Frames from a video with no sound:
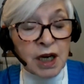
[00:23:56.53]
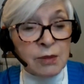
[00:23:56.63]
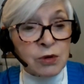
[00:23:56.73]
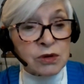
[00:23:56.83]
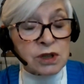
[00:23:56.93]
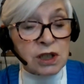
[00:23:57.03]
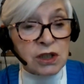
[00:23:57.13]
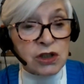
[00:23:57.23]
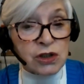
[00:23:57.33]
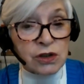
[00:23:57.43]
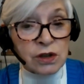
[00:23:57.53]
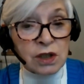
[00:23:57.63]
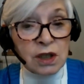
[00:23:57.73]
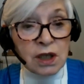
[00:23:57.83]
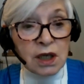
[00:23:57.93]
Bible teacher
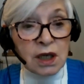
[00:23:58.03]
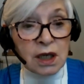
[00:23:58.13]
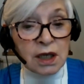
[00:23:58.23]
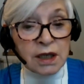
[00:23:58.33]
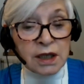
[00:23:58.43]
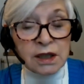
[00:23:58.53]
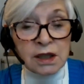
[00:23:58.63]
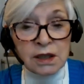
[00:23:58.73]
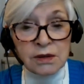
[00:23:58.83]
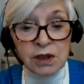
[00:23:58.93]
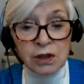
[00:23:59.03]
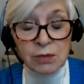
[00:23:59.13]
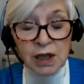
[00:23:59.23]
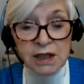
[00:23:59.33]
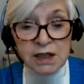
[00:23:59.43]
in a
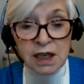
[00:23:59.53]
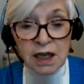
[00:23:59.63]
nearby